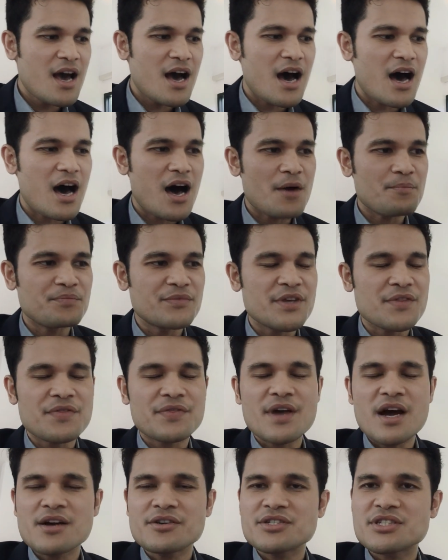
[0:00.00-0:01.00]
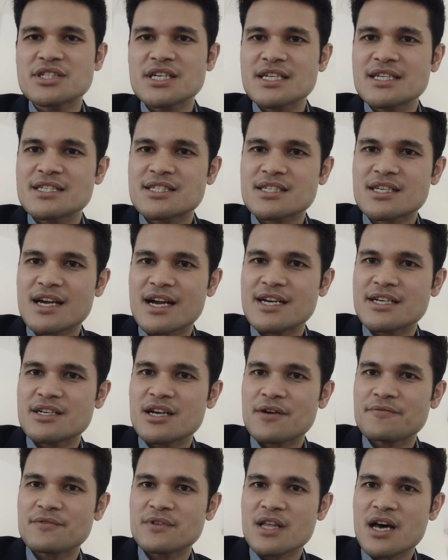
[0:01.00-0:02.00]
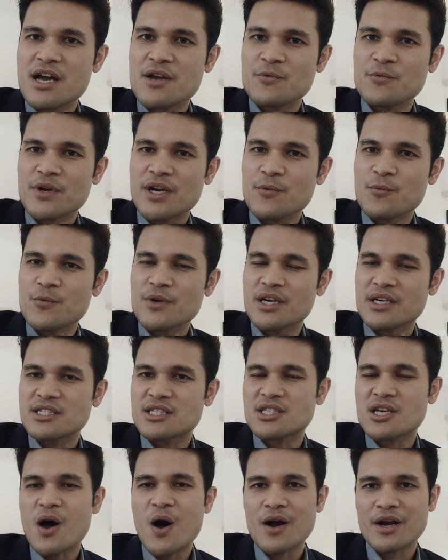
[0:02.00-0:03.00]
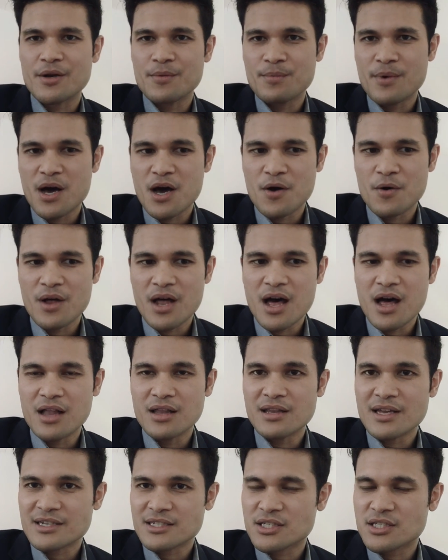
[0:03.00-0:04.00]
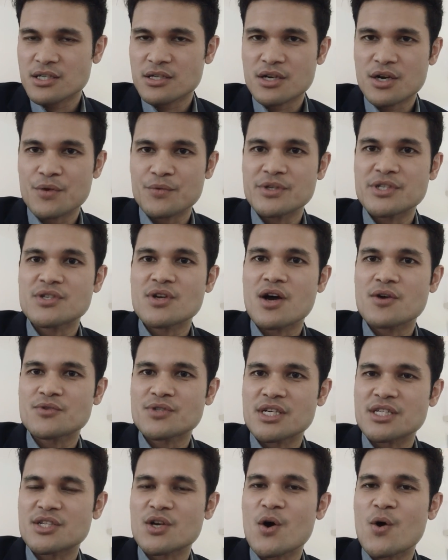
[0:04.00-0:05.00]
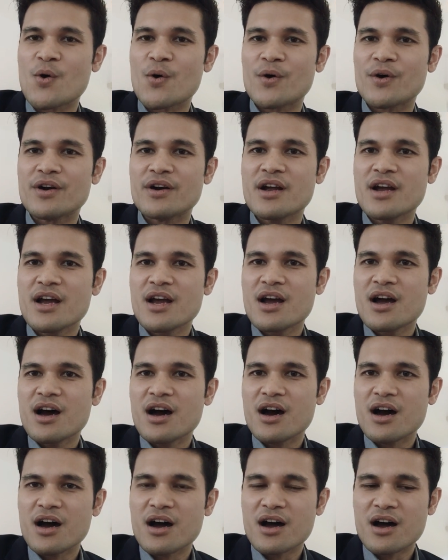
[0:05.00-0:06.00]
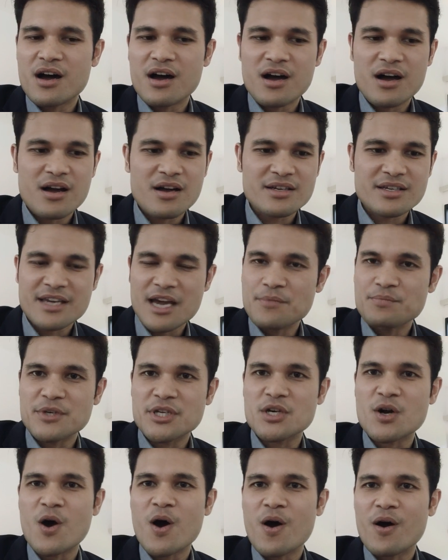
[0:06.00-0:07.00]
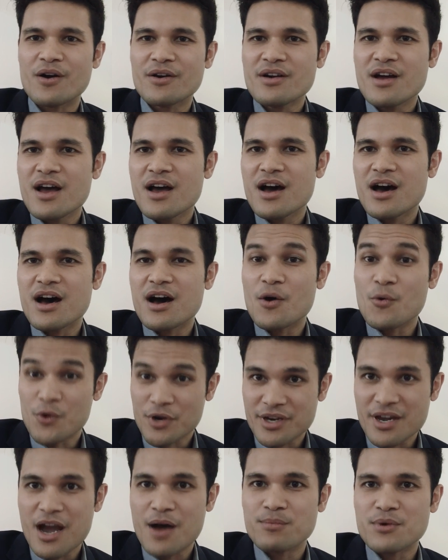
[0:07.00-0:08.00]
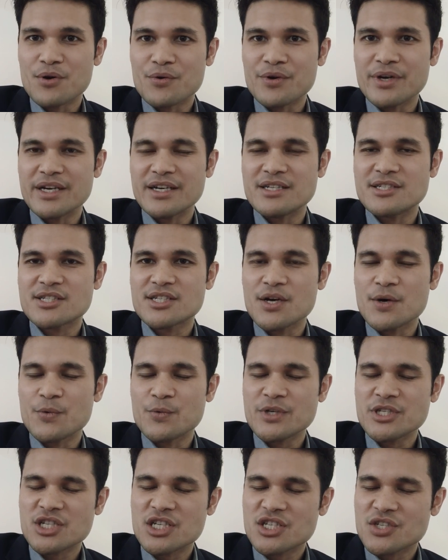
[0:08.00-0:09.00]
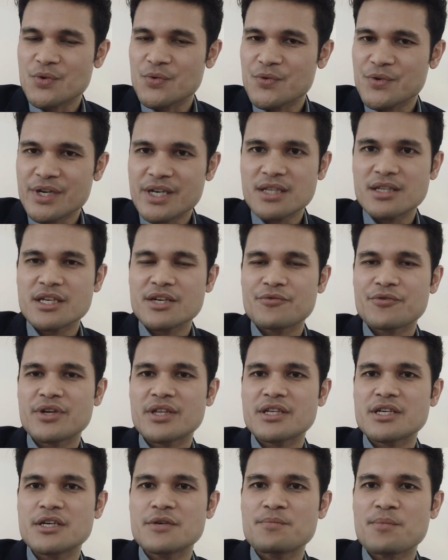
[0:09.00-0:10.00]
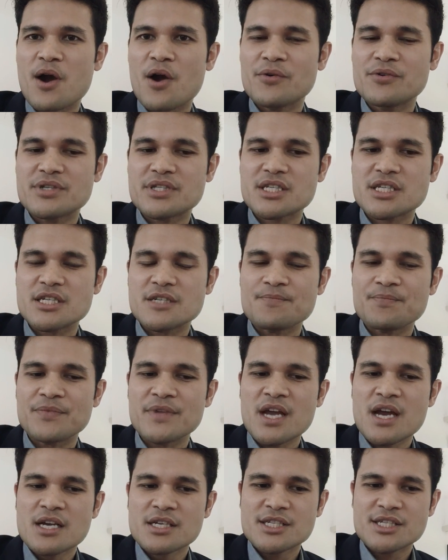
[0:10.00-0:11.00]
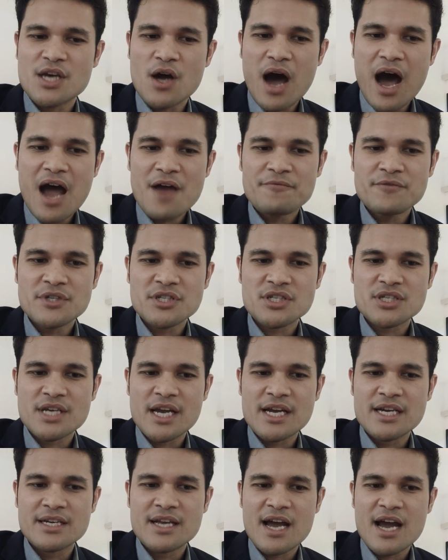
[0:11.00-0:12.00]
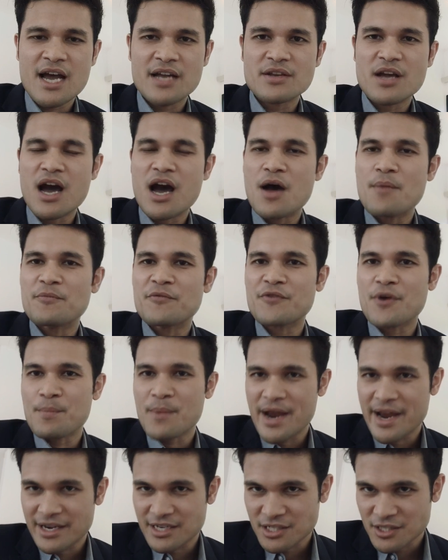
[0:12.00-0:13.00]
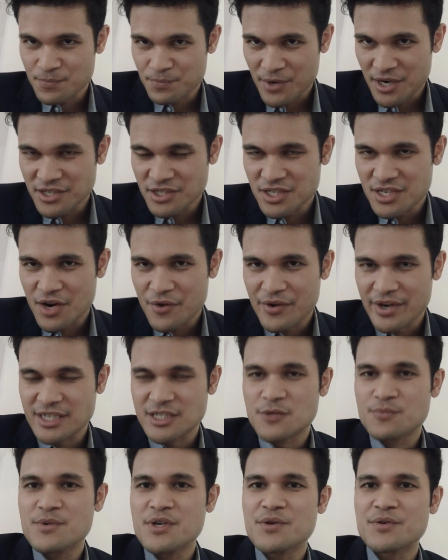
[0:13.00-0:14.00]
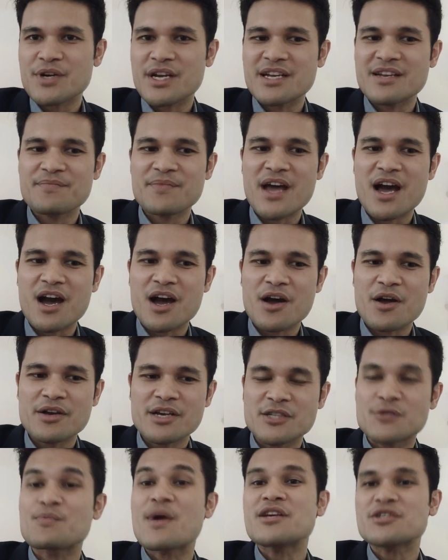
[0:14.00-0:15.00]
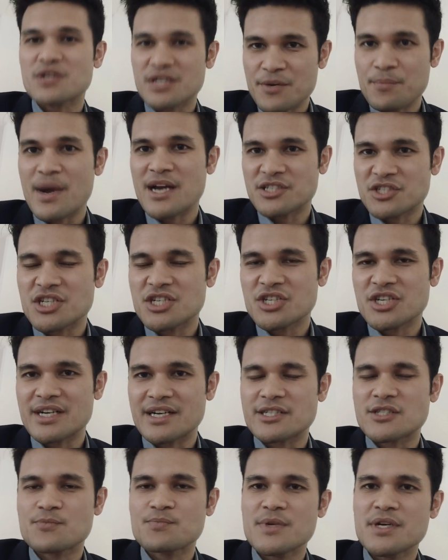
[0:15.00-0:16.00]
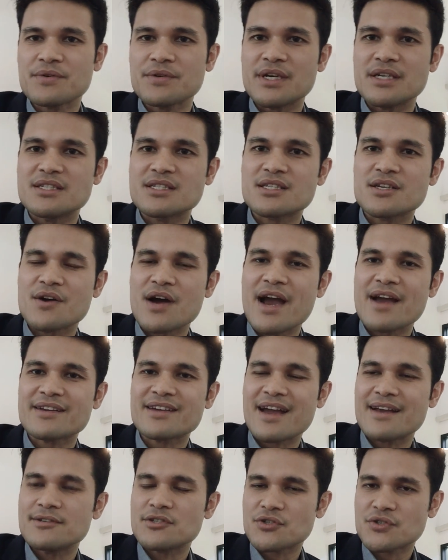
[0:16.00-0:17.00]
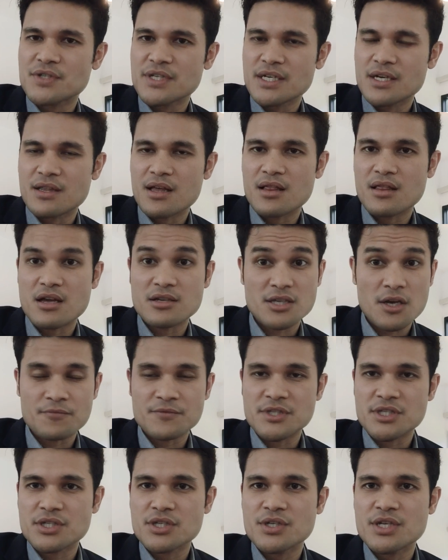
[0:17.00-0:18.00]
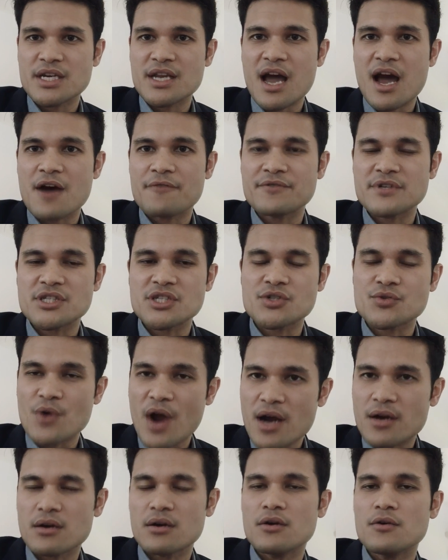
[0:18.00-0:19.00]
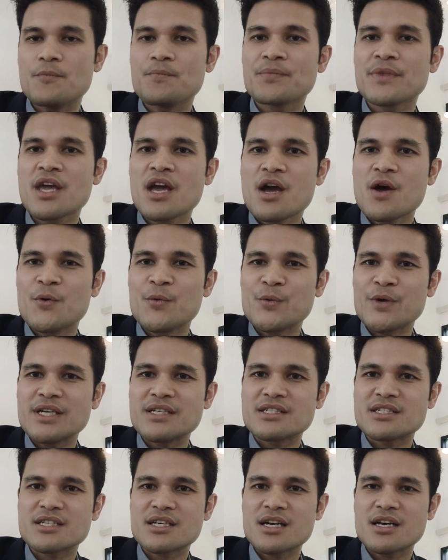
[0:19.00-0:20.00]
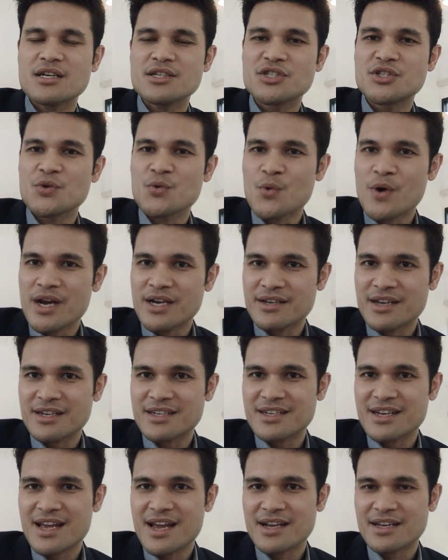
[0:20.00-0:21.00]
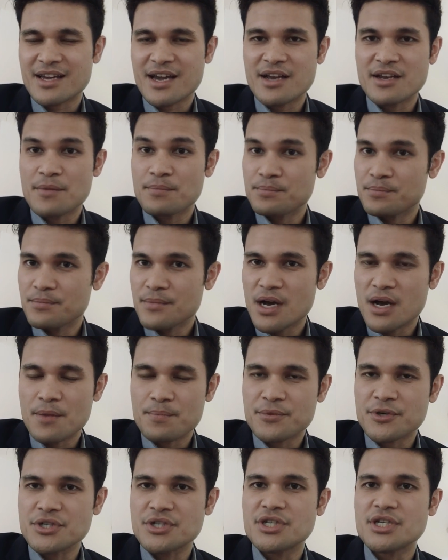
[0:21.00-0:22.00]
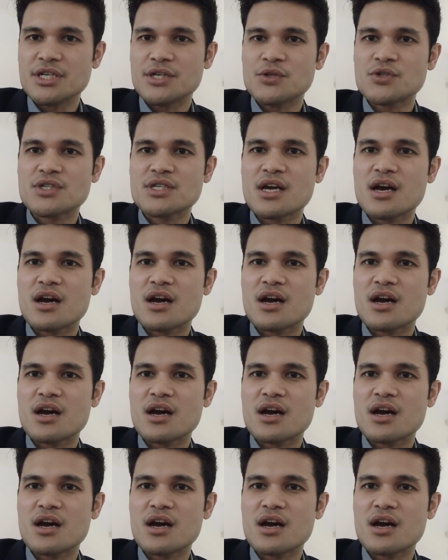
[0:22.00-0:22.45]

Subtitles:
The third thing is kind of like we're going to talk about lexical resources or can be called vocabulary, so which is really important. So I would say that from my personal experience, especially my teaching experience, so I can see a lot of students have a struggle with the way that they can produce